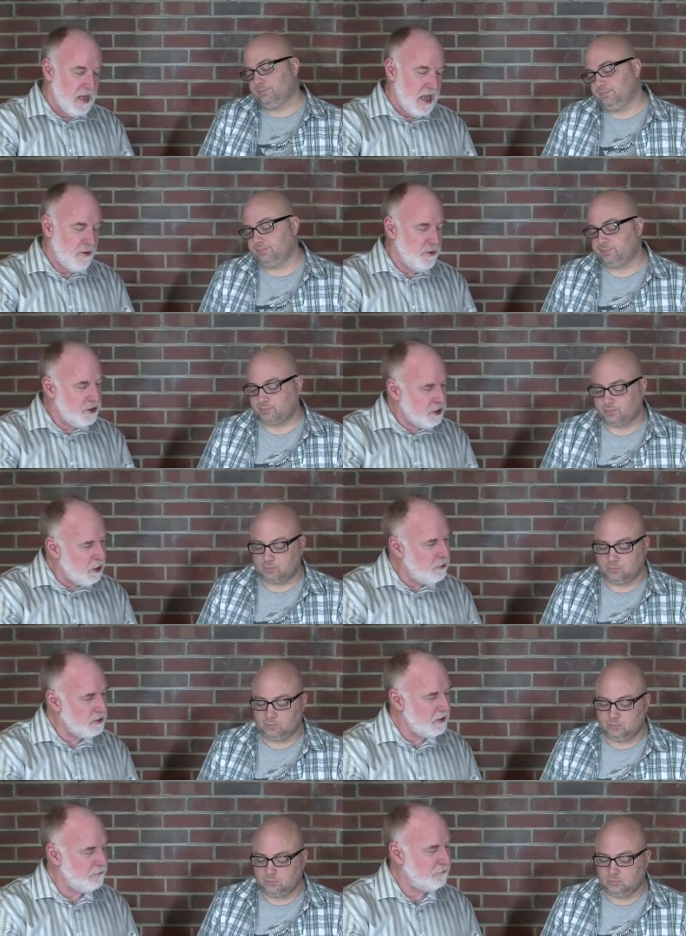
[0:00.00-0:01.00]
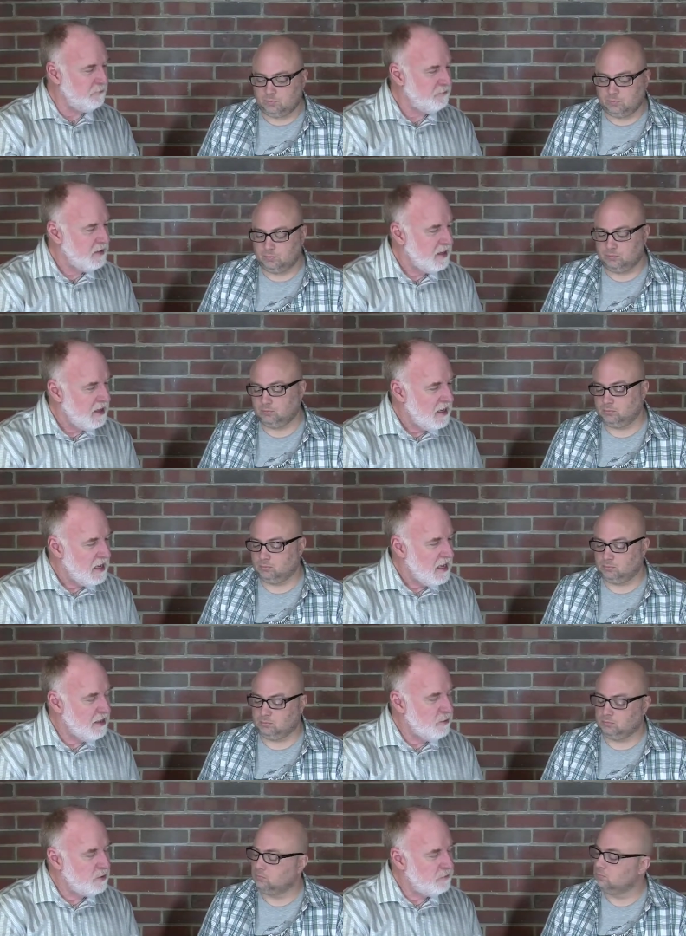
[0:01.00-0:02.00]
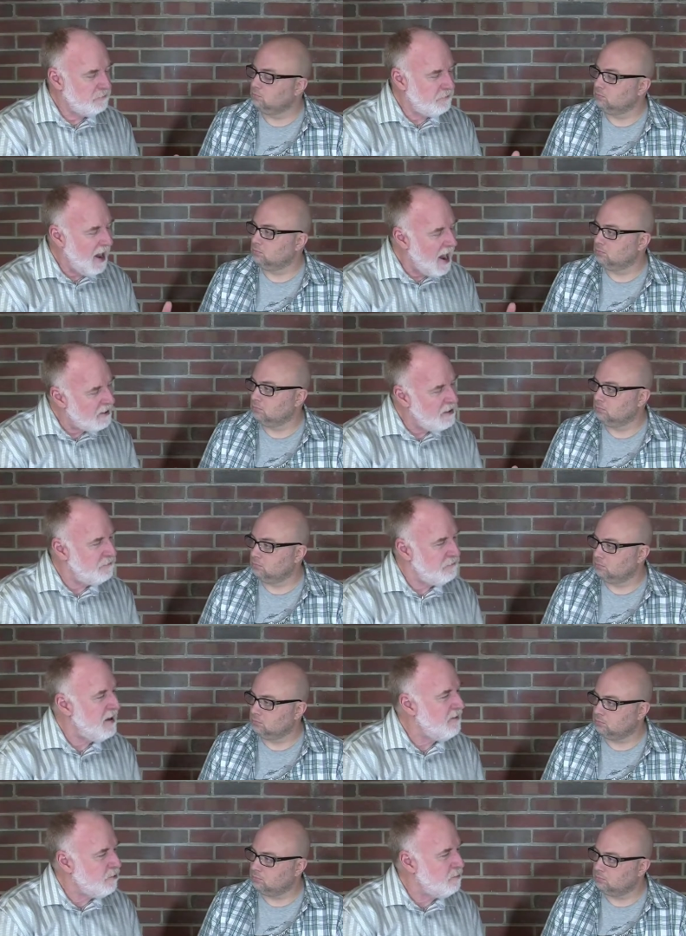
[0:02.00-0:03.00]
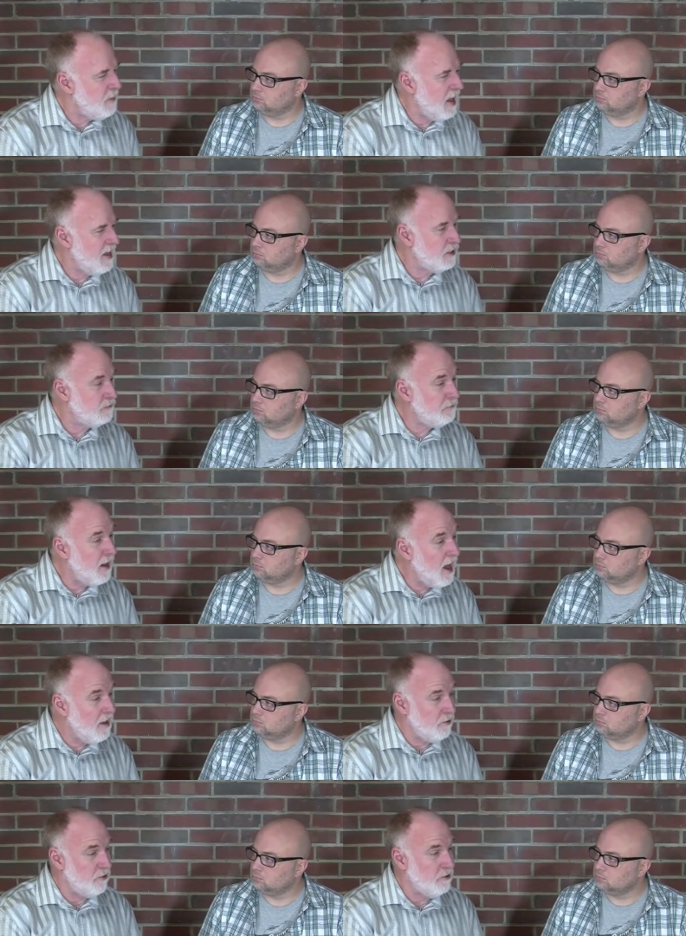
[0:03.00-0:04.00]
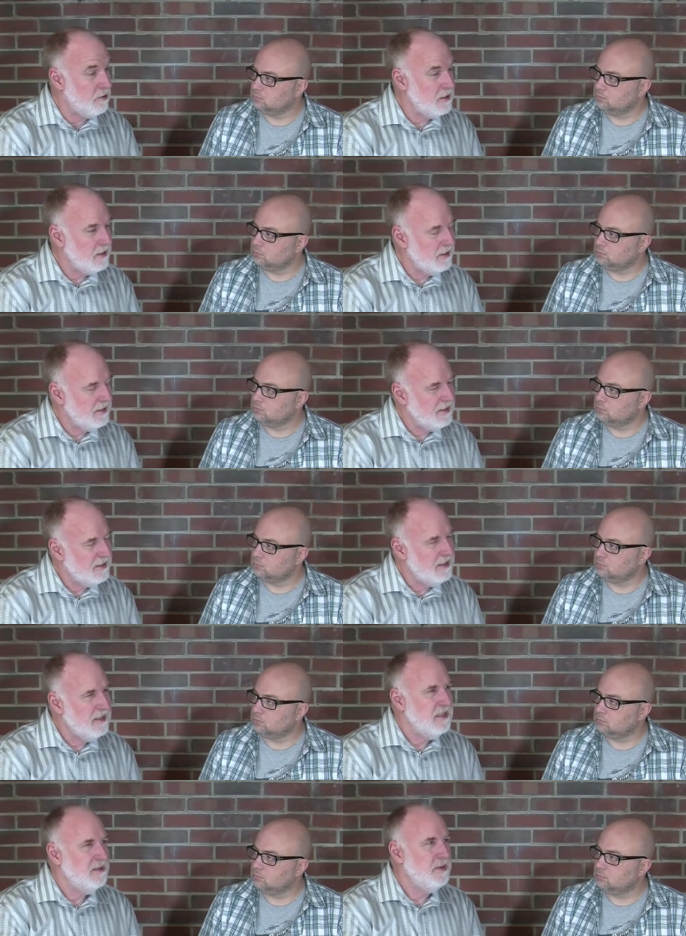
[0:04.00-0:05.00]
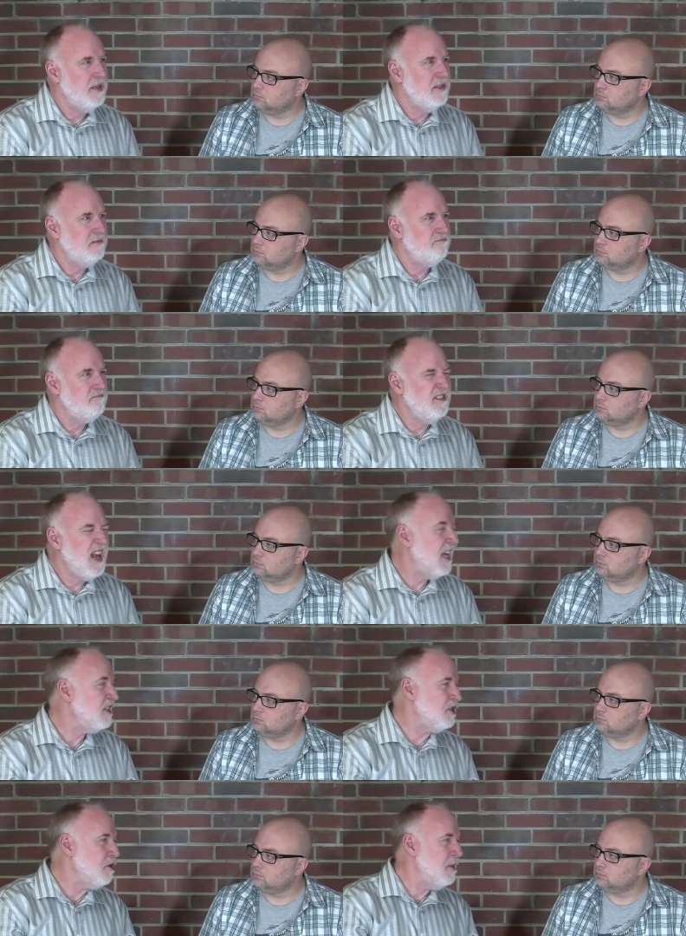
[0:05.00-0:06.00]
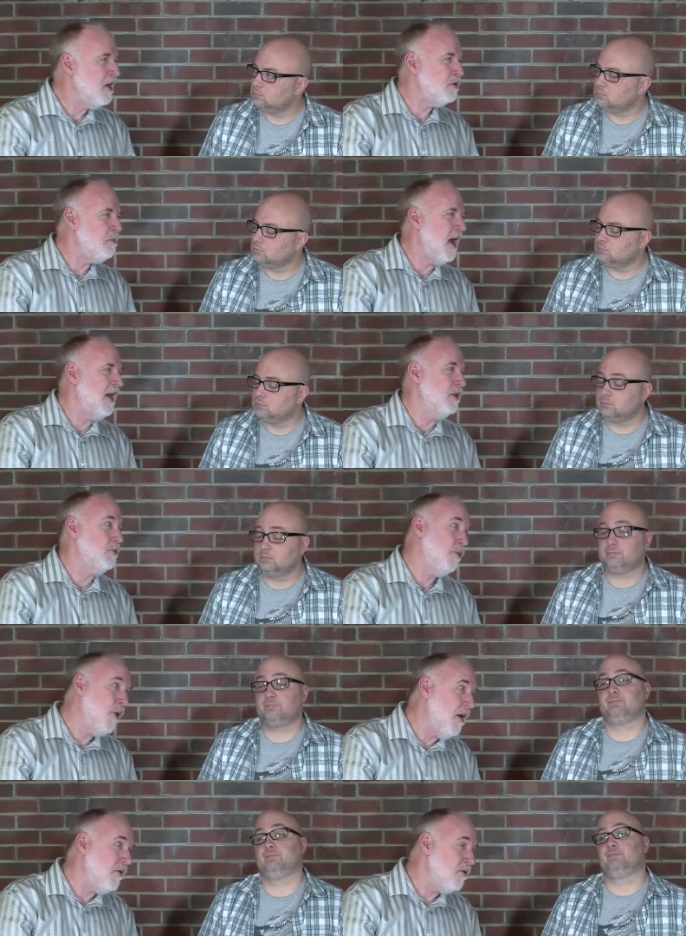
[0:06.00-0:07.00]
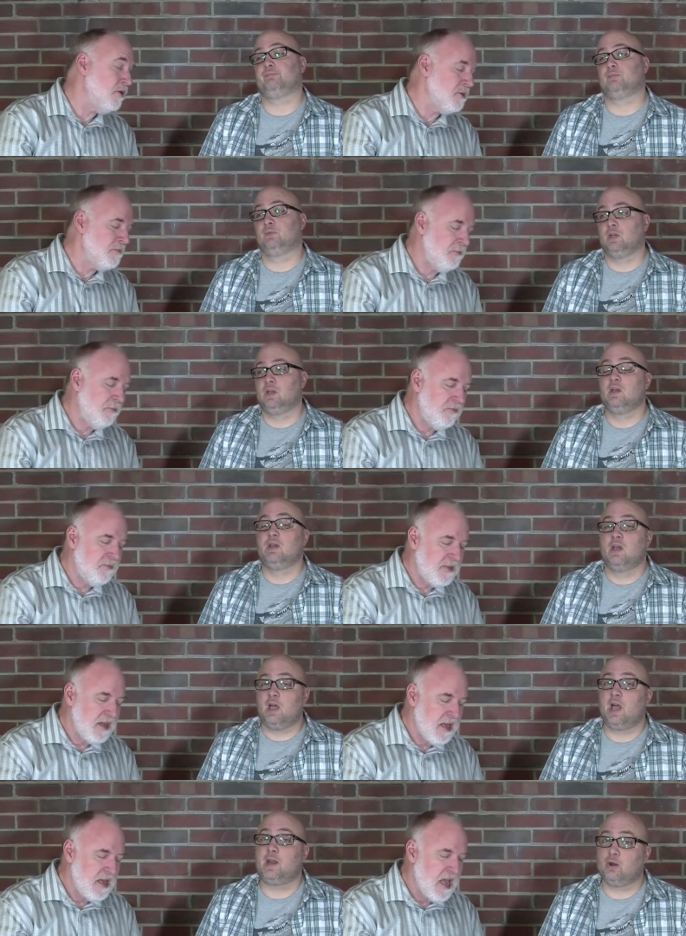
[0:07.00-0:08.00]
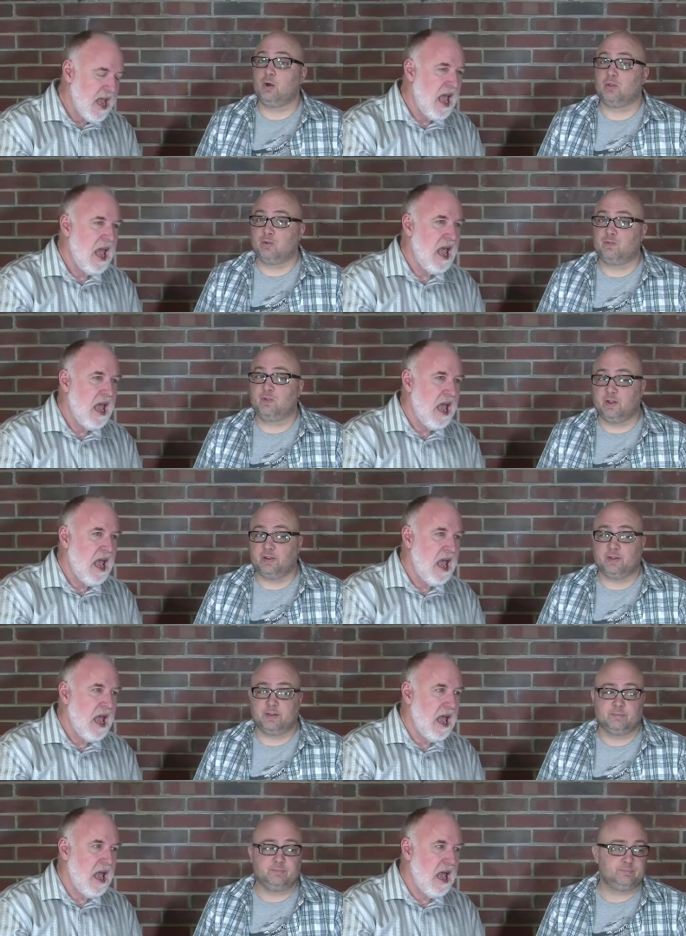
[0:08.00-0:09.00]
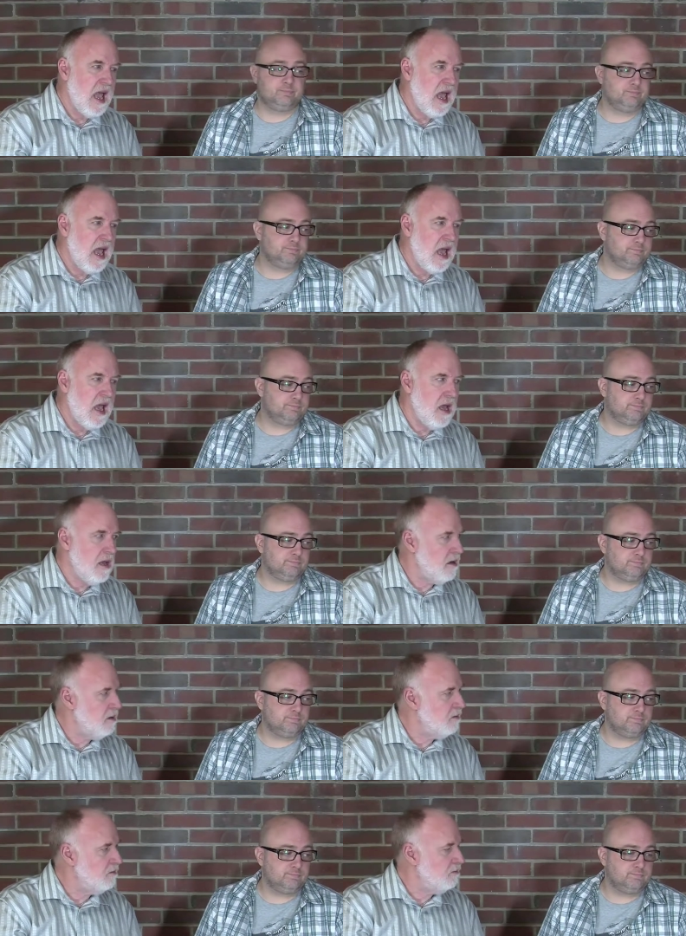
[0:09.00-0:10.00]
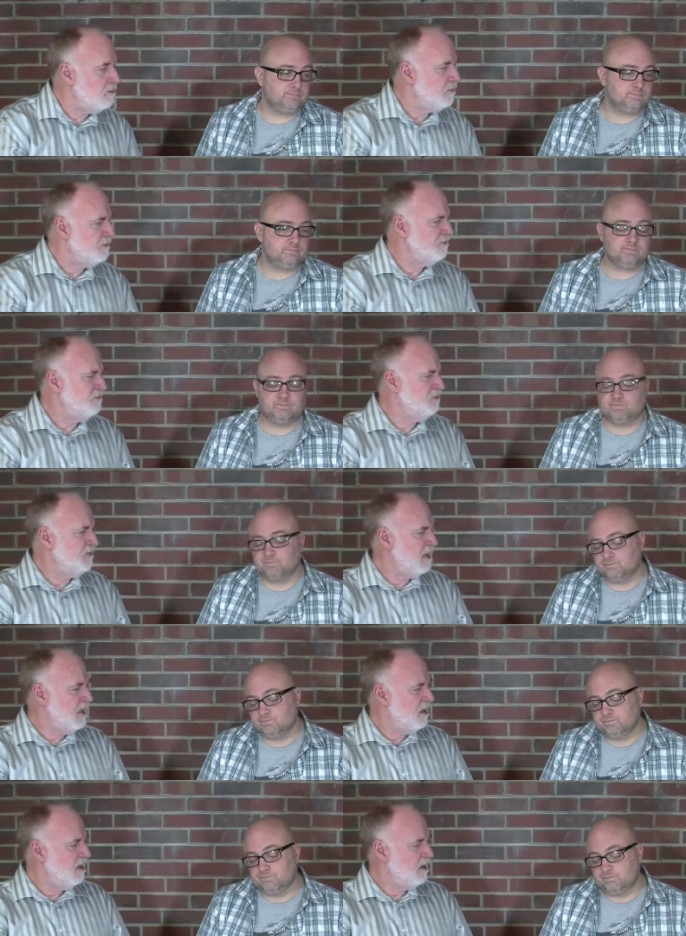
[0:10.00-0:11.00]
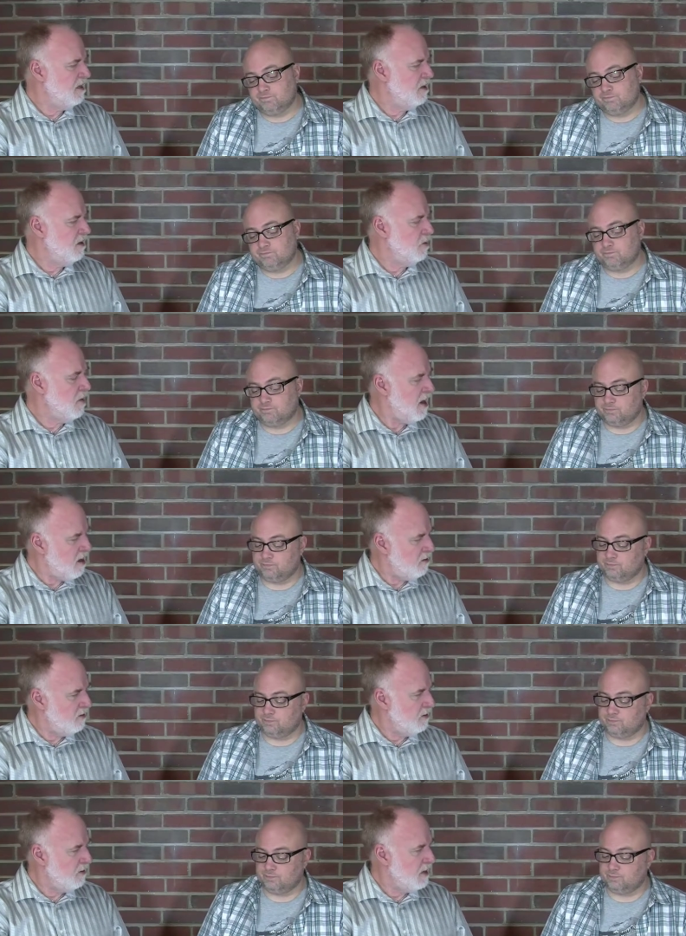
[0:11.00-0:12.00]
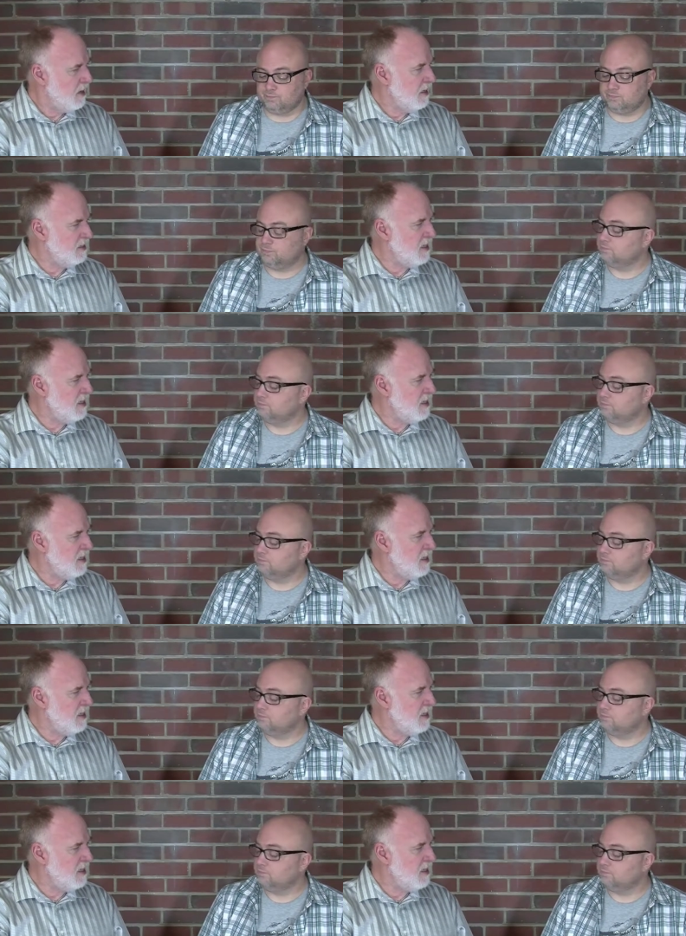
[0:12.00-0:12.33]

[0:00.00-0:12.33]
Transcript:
Speaker 1: And with Joseph, he was highly favored by his father, but not so much by his brothers. I know the feeling. Aww. Wow. It